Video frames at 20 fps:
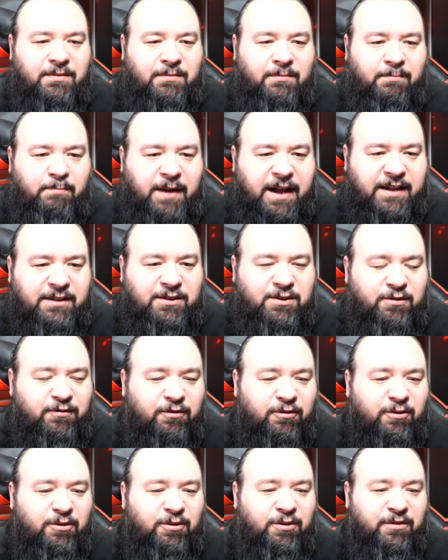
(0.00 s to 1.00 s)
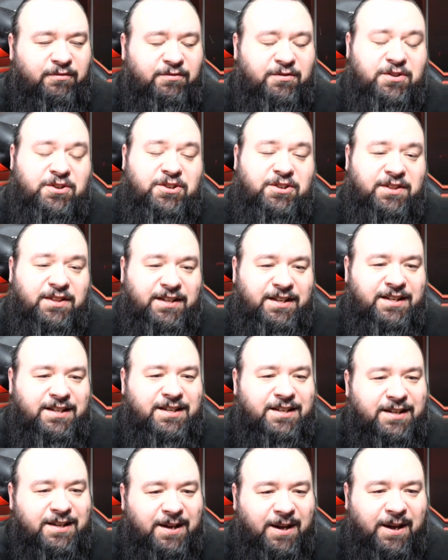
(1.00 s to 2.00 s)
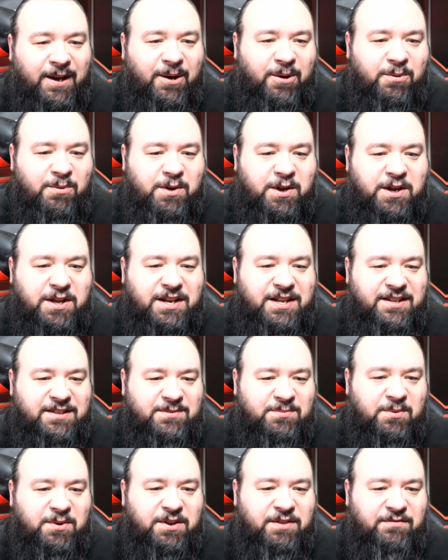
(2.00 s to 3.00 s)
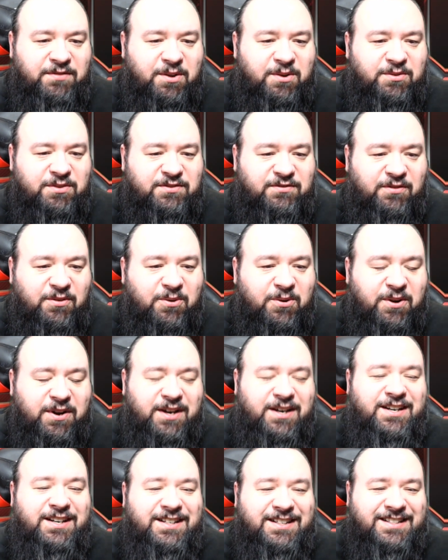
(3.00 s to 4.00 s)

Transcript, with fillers: Back to four, unfortunately. Hogan is one of those four.